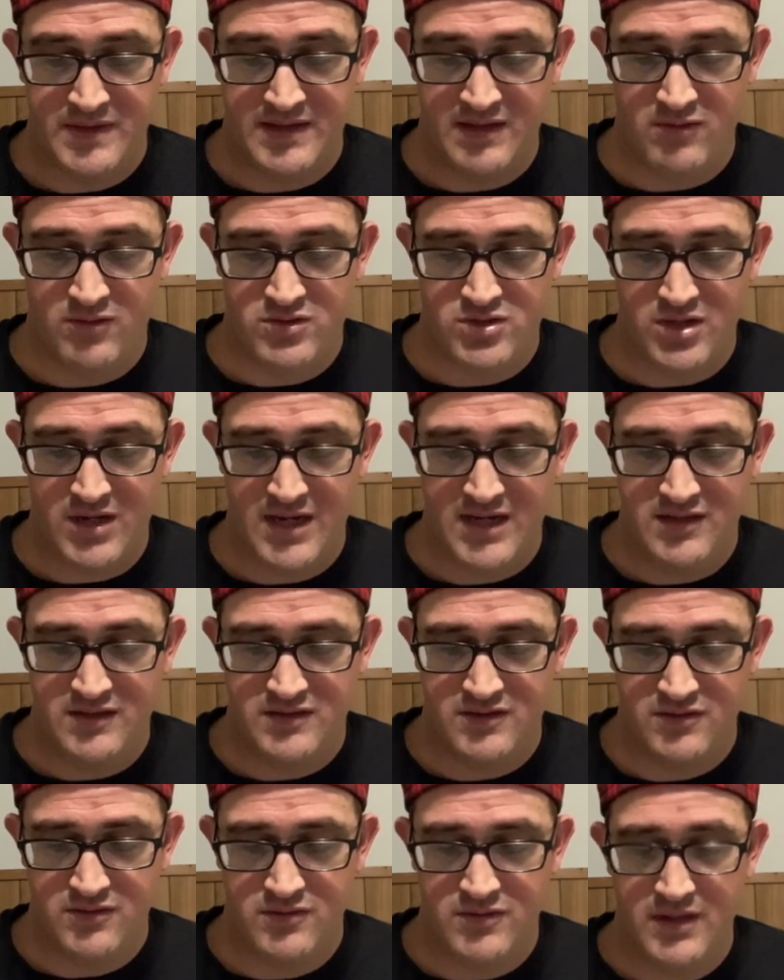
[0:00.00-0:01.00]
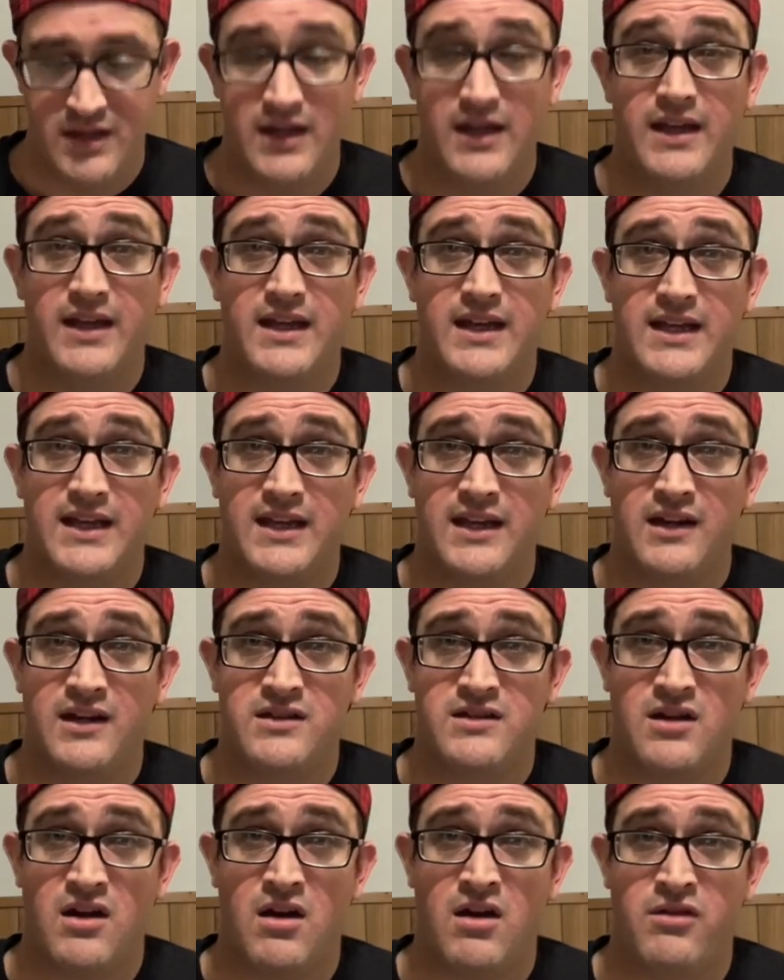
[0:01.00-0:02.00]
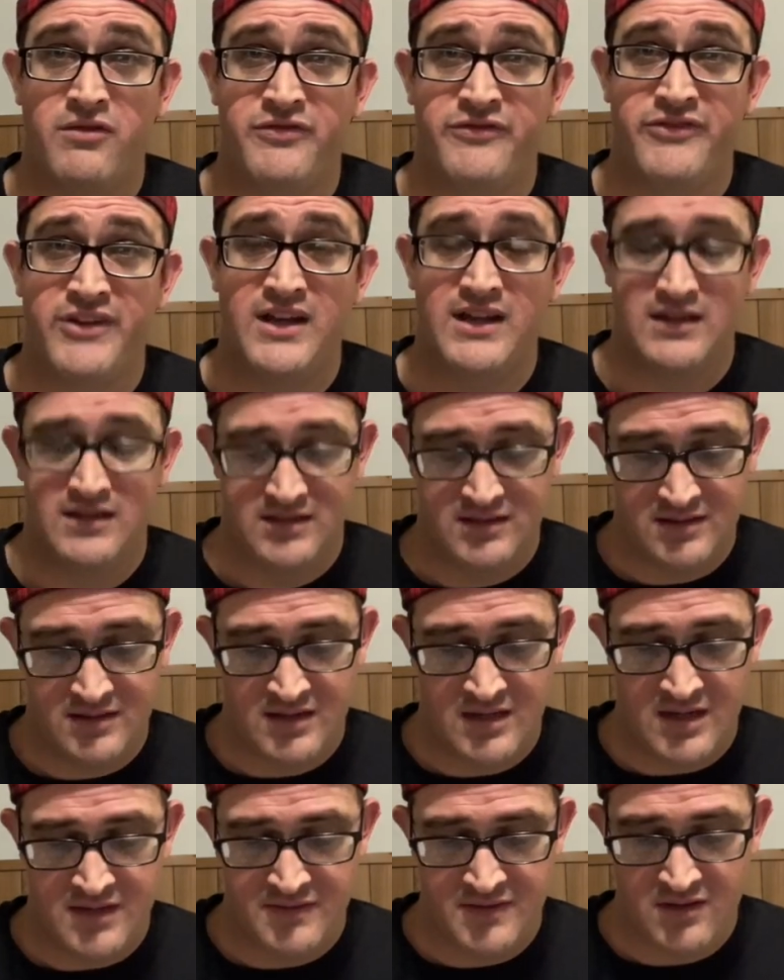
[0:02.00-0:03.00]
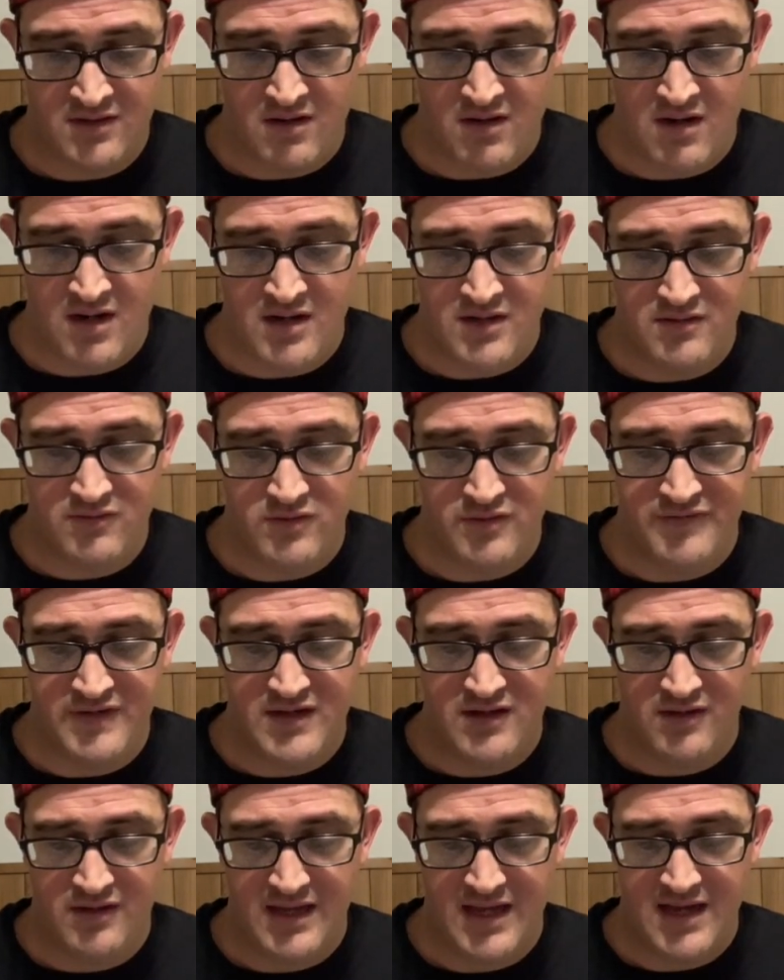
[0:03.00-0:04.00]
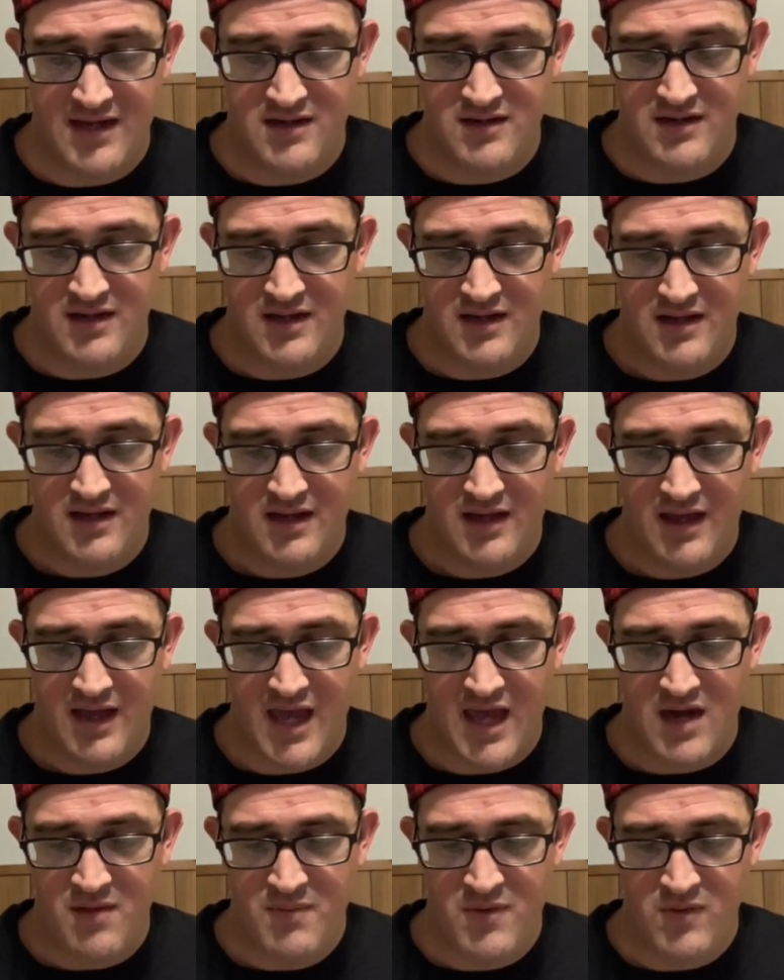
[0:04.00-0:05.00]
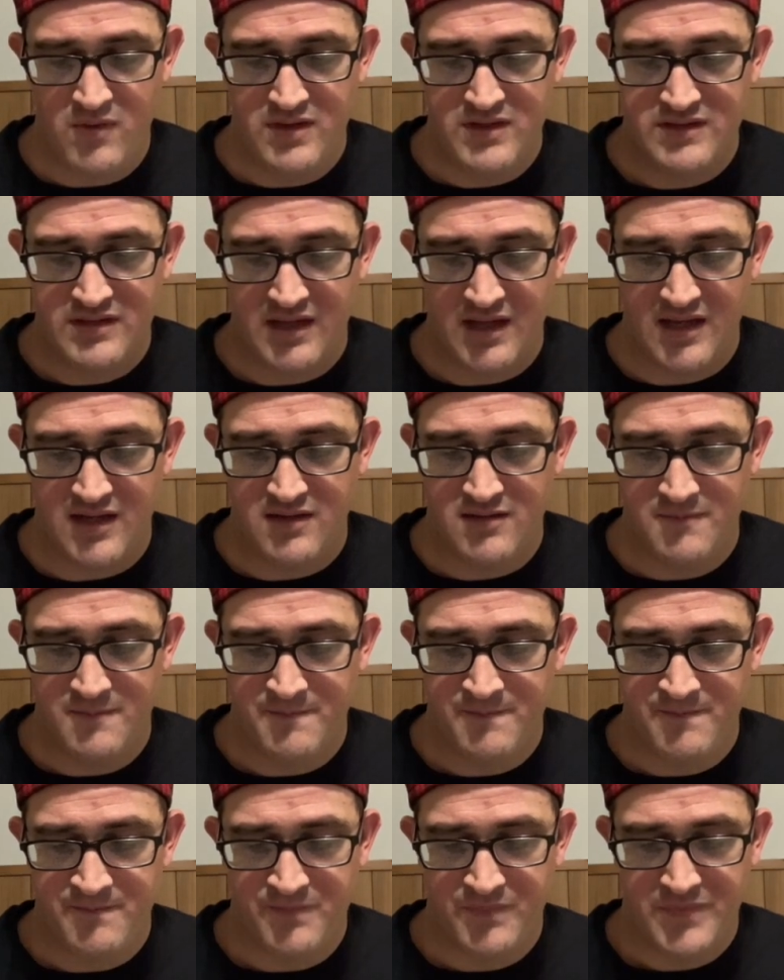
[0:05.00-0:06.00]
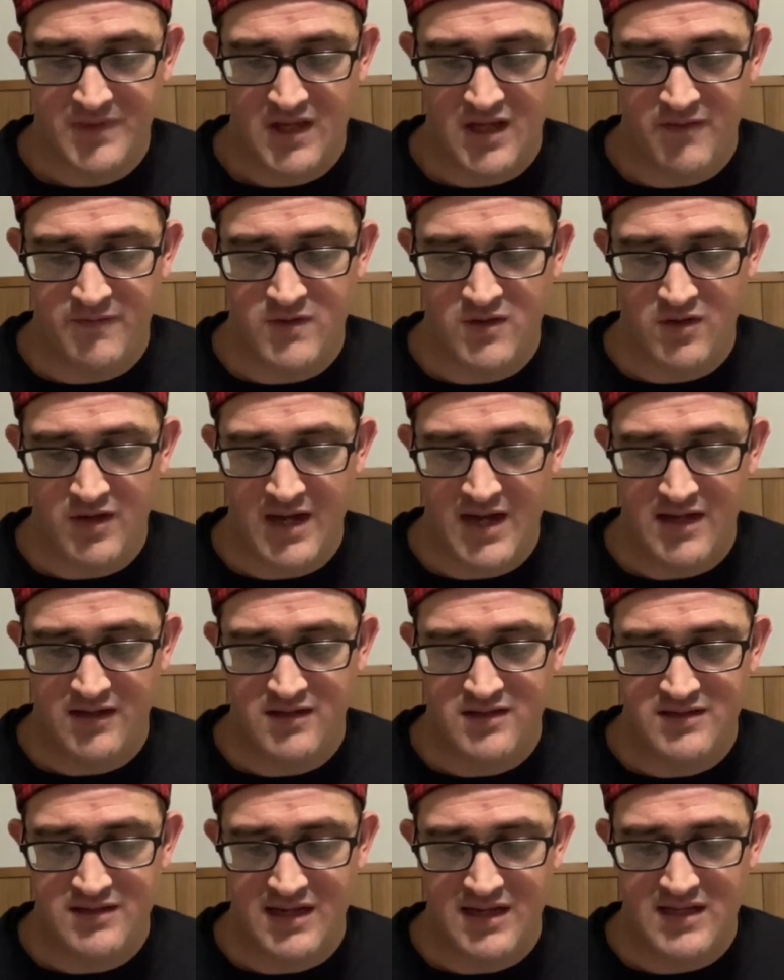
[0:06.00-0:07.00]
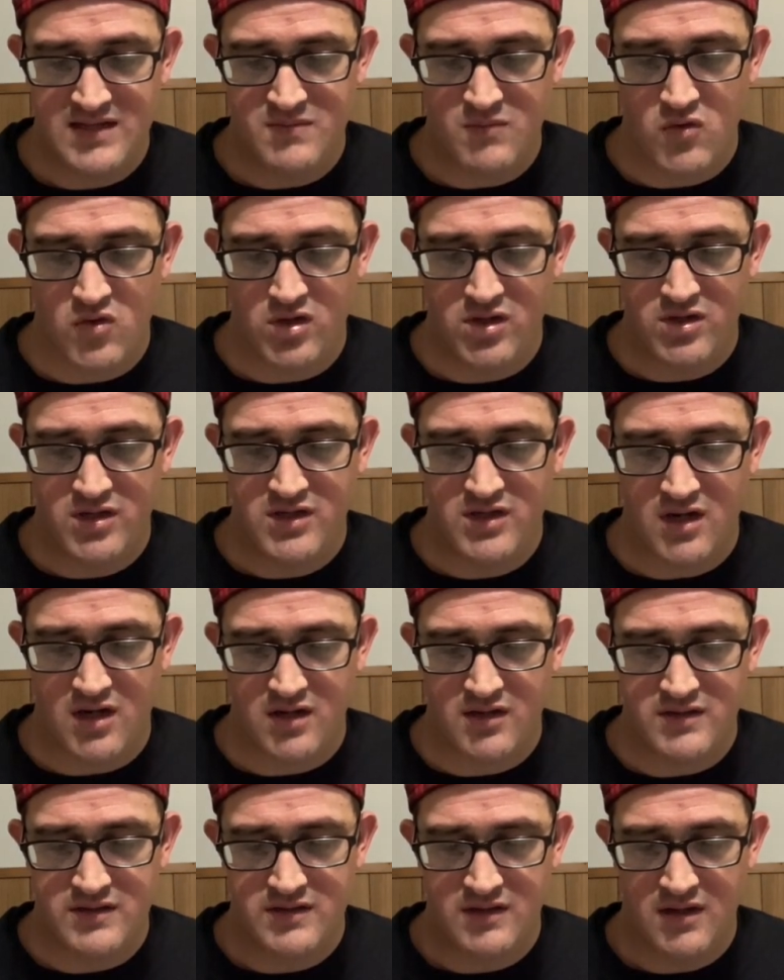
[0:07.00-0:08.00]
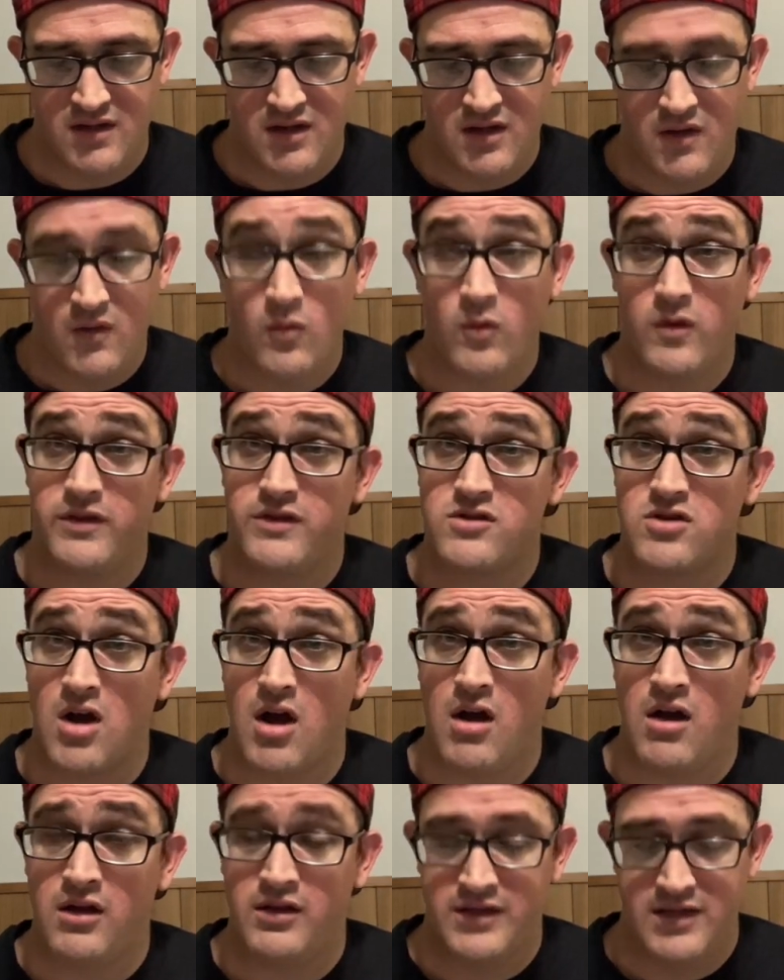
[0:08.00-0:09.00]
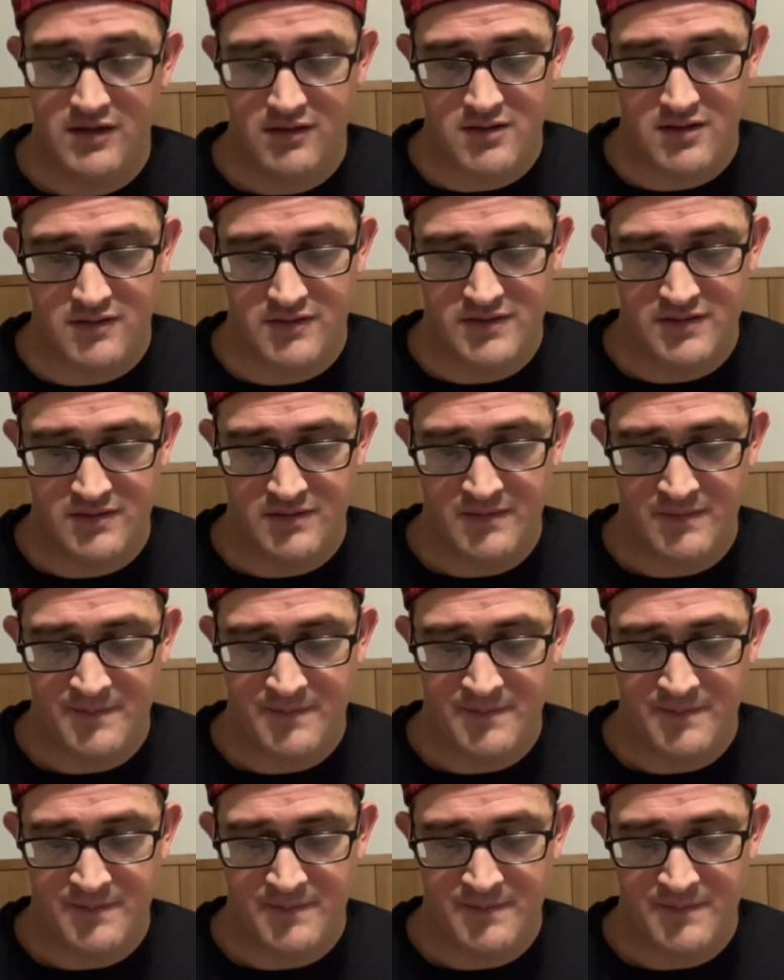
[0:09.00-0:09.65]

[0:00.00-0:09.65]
they were trying to get it to all fit on the card. Reveal hand and opponent's hand. If your hand contains more good cards, withdraw all heroes.